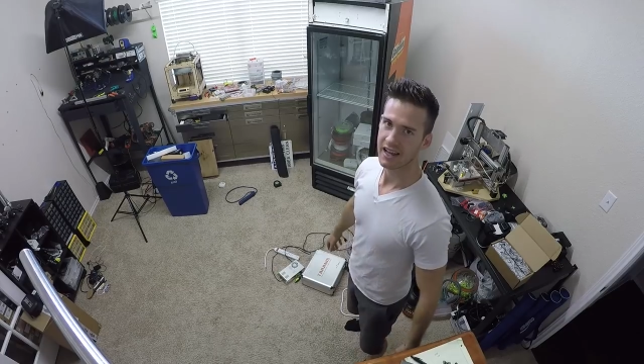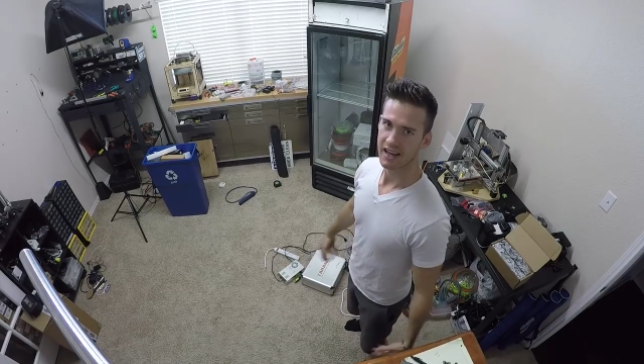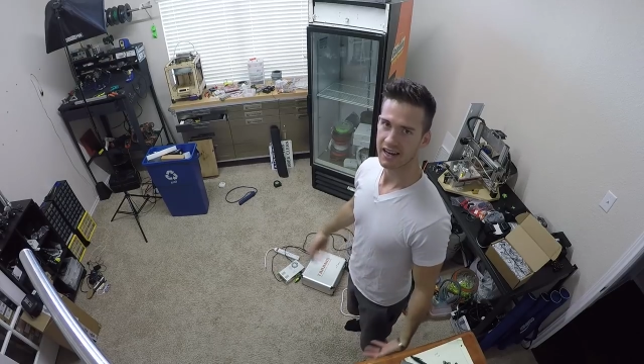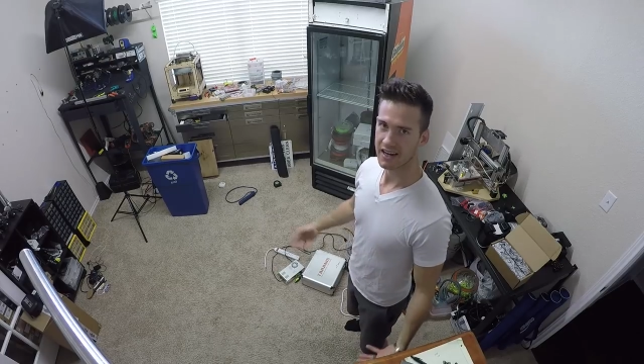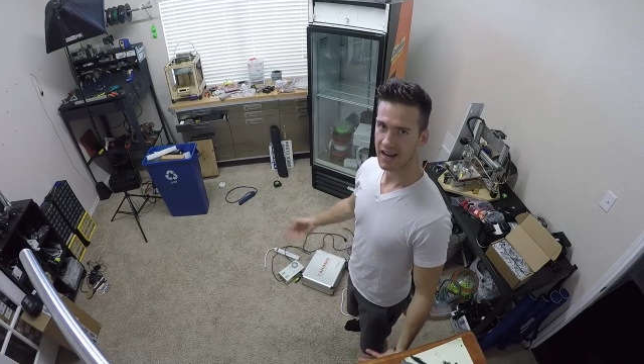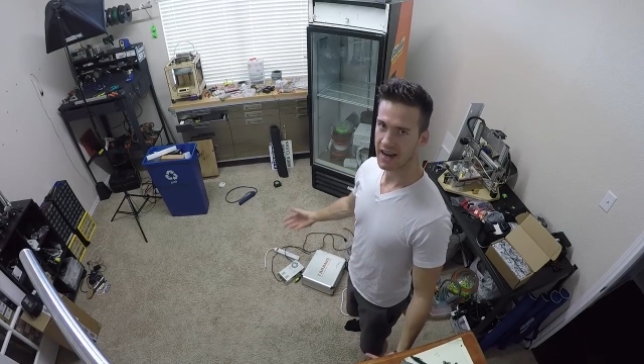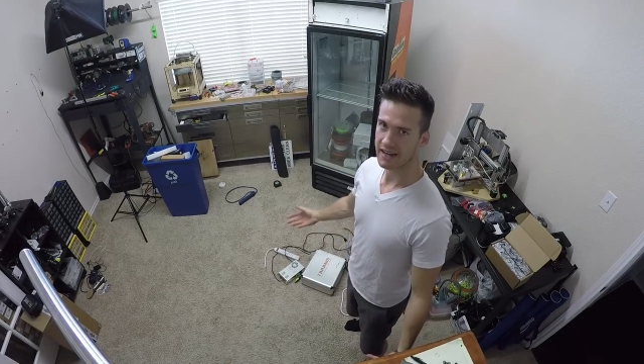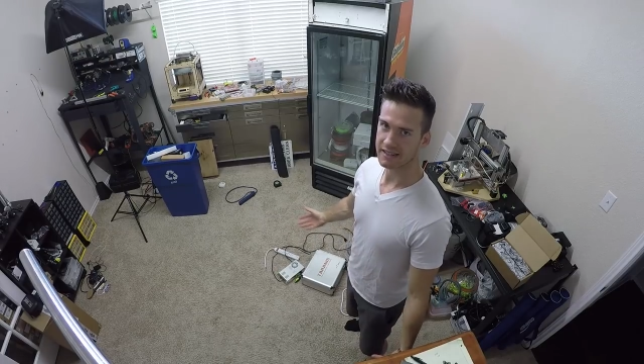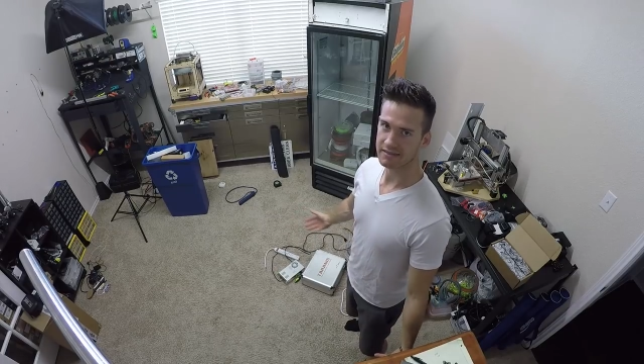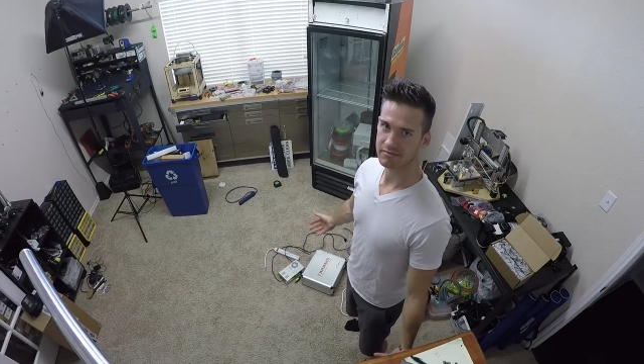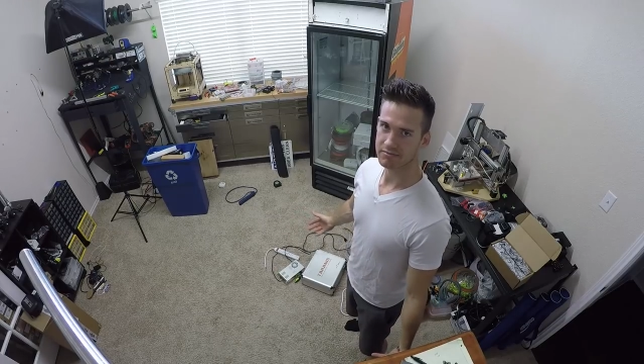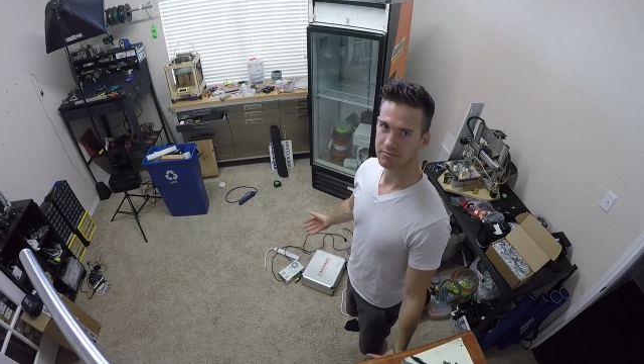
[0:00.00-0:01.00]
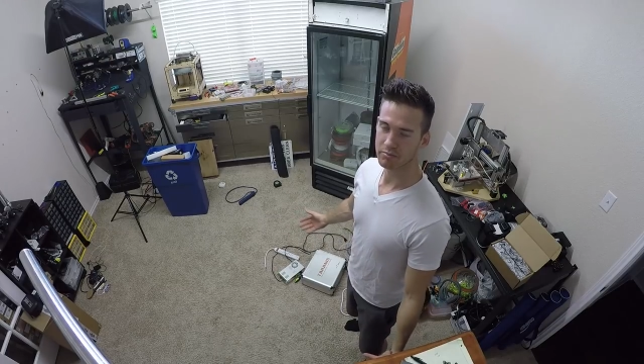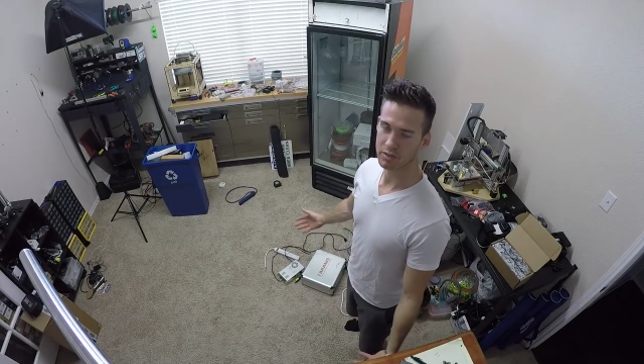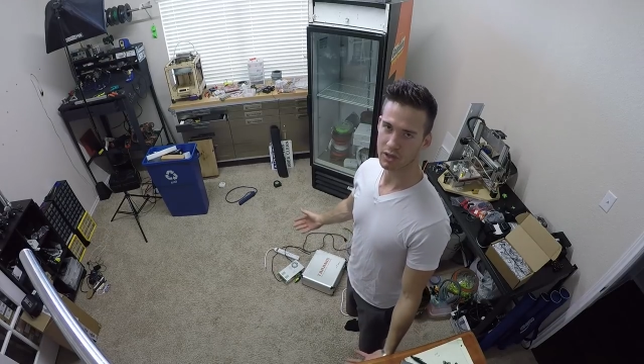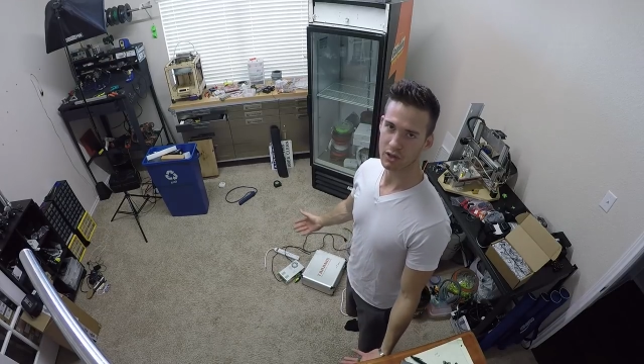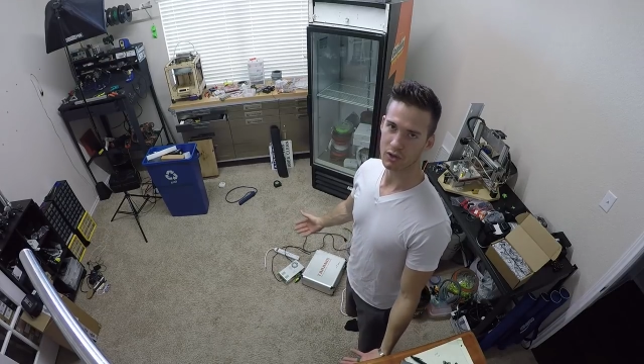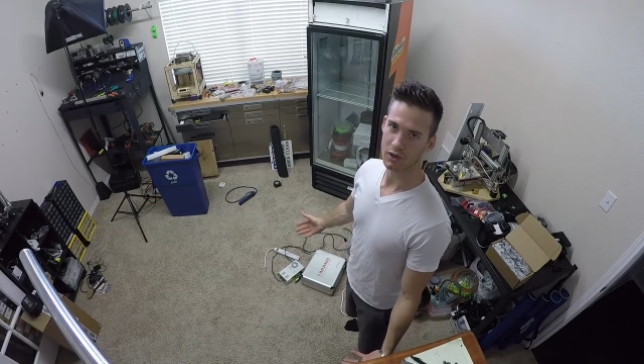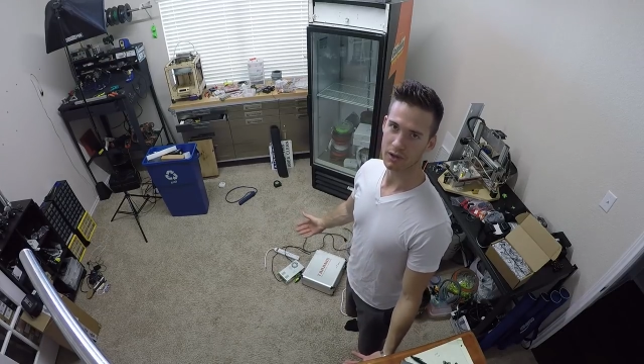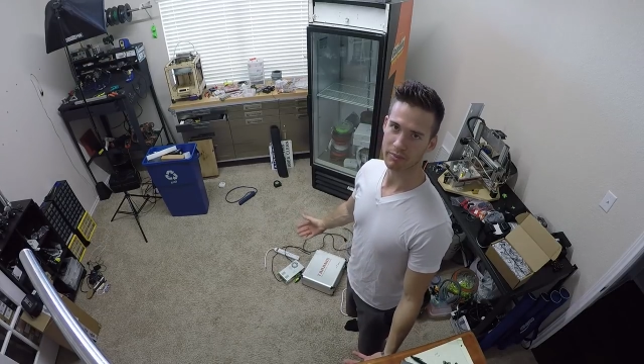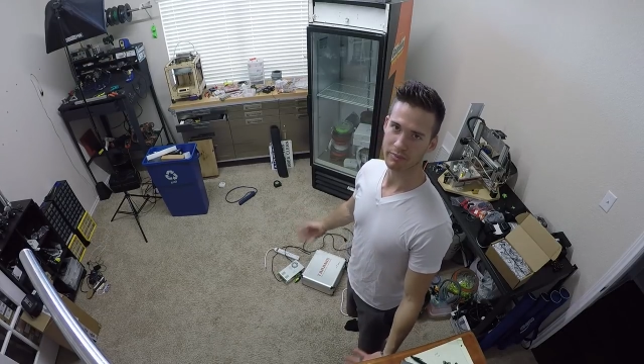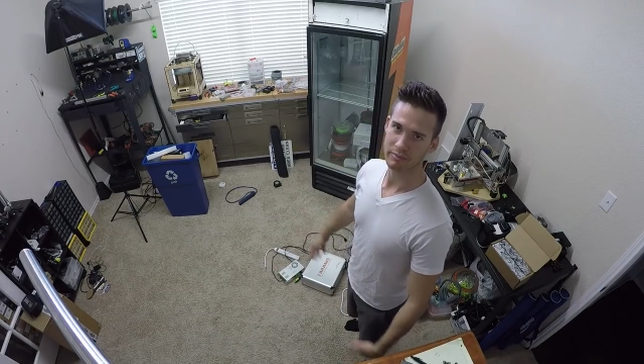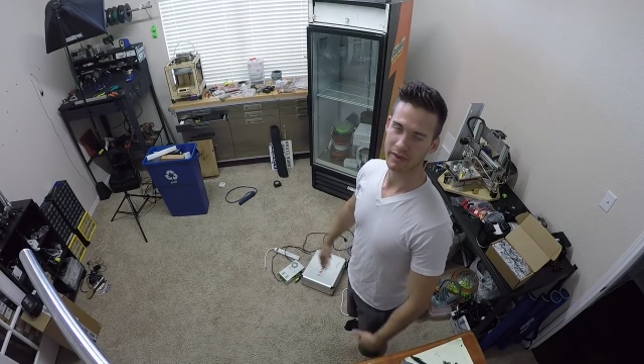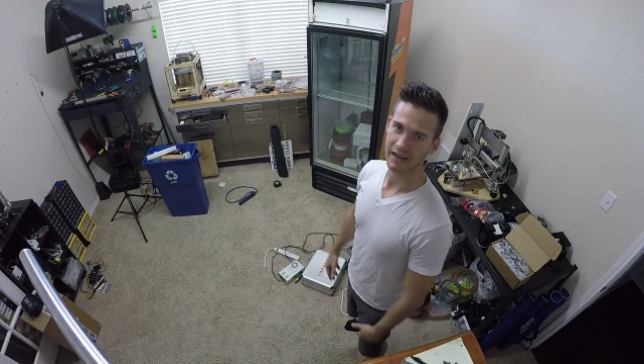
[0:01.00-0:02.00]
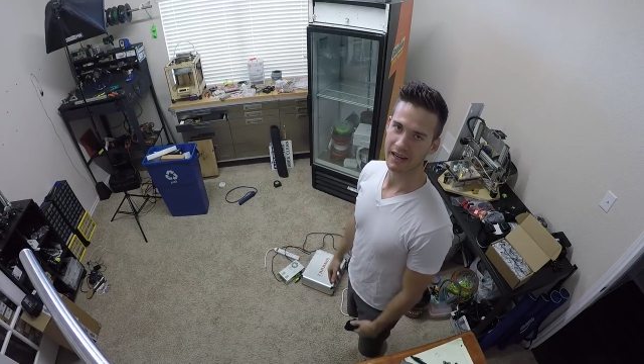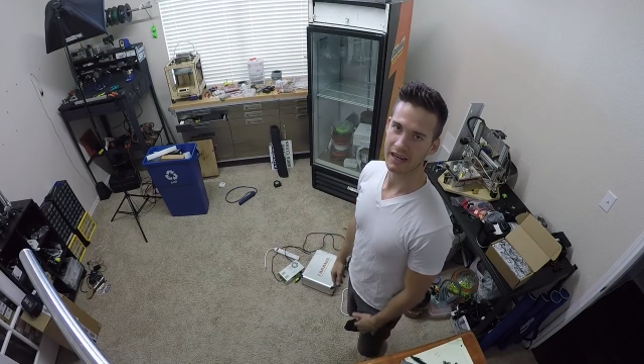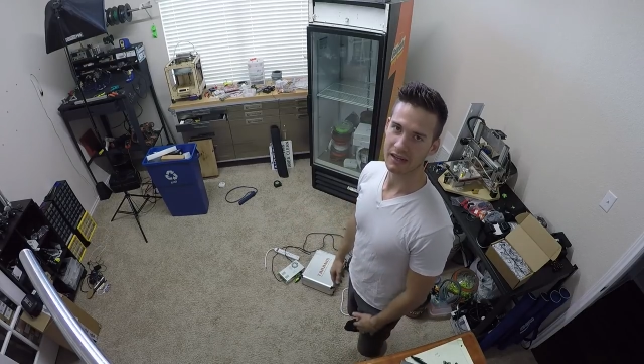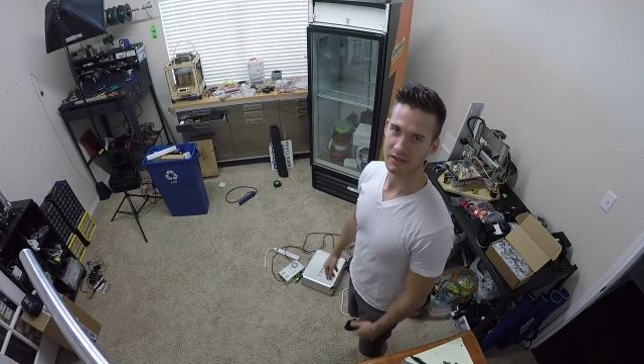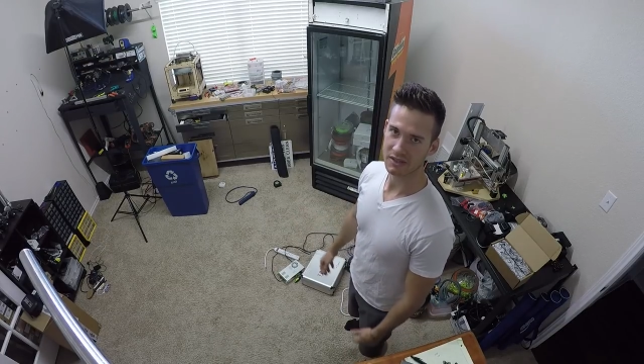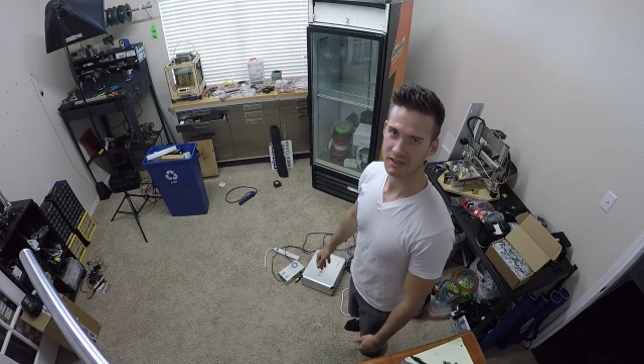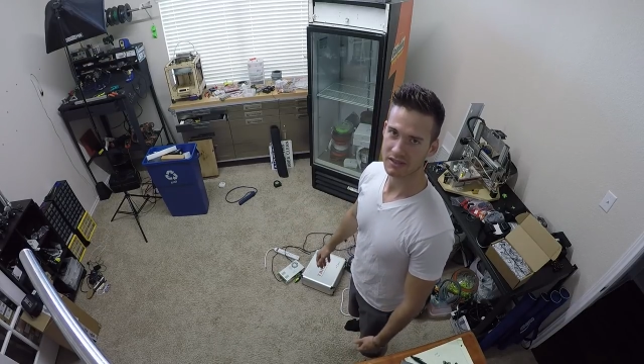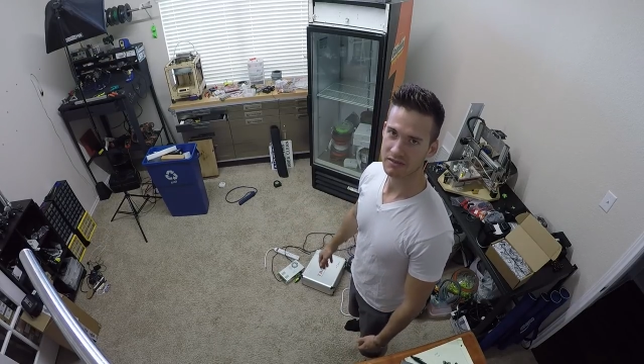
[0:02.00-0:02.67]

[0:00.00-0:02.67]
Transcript: and not blow up my house.